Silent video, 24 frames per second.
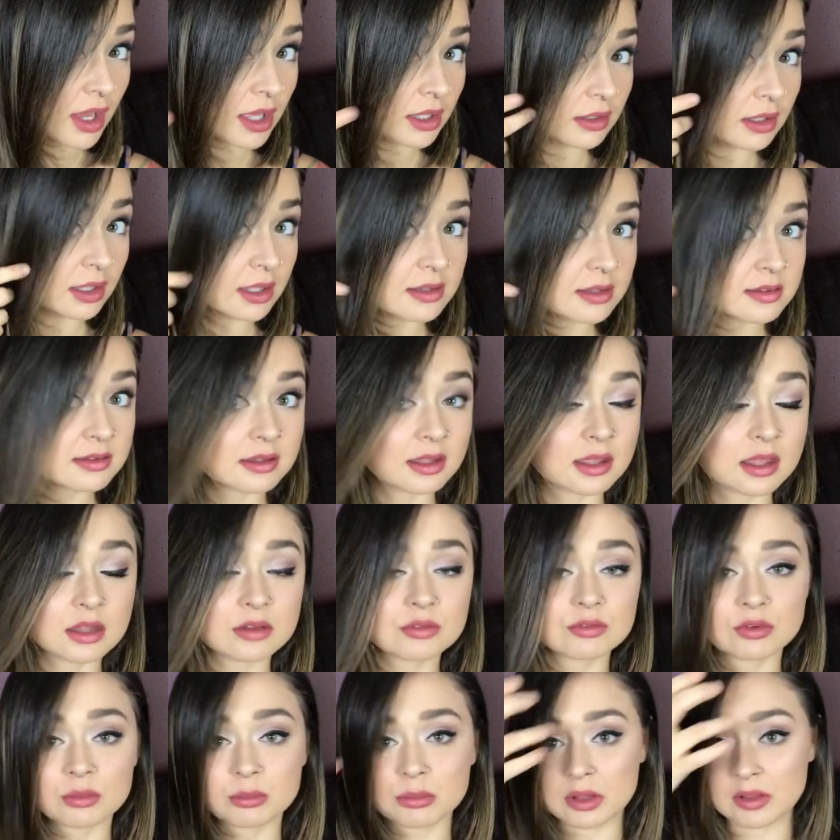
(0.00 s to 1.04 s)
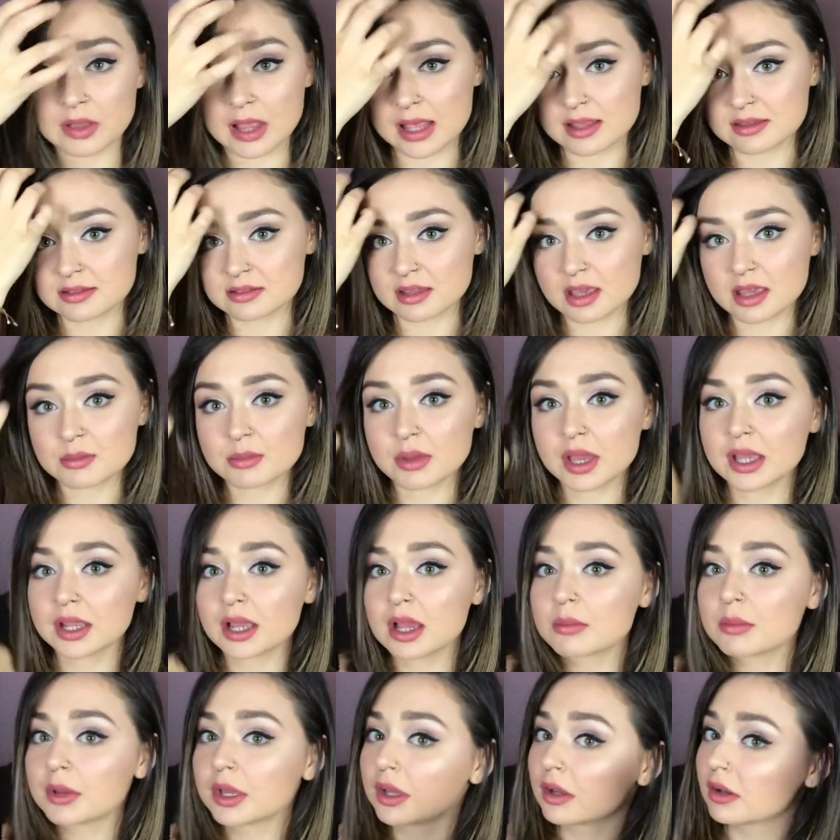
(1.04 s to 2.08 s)
highlights in from the last time I
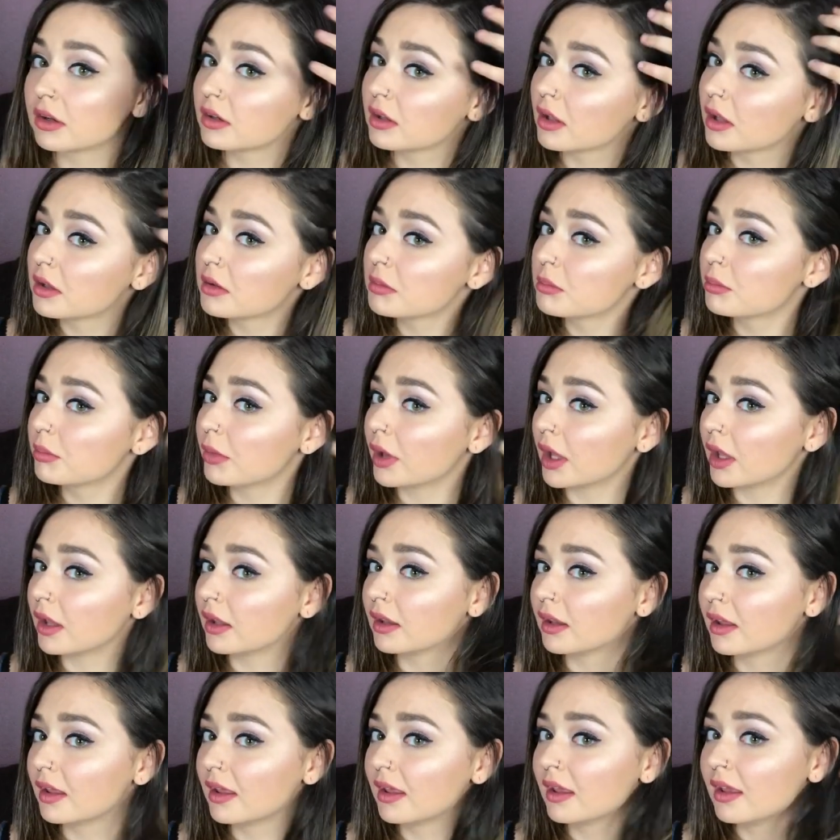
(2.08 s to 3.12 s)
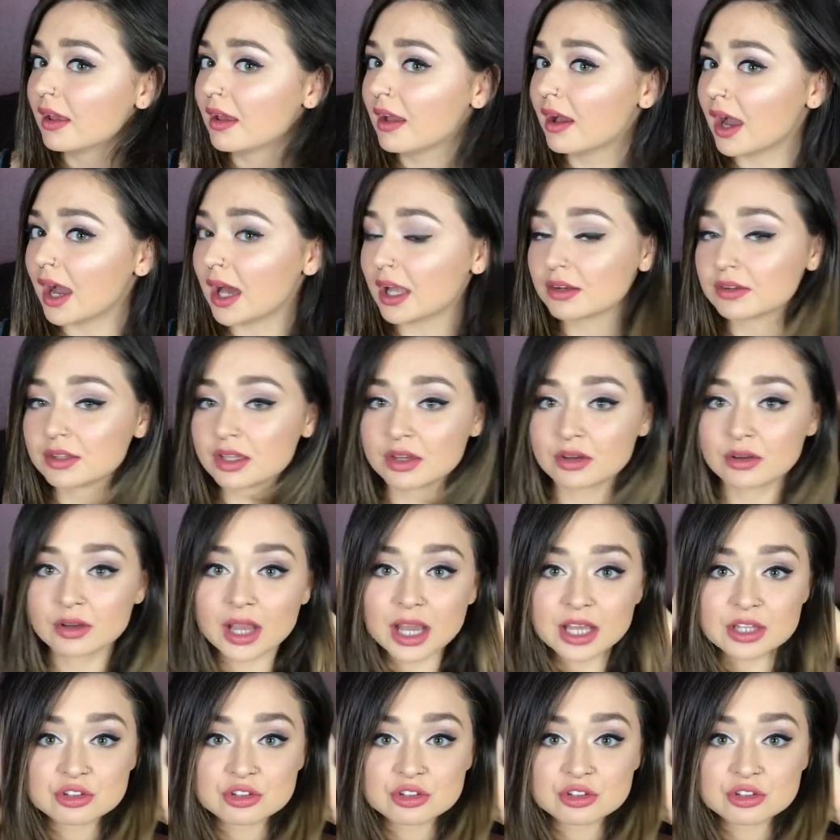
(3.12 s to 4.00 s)
got my hair done, but I don't know.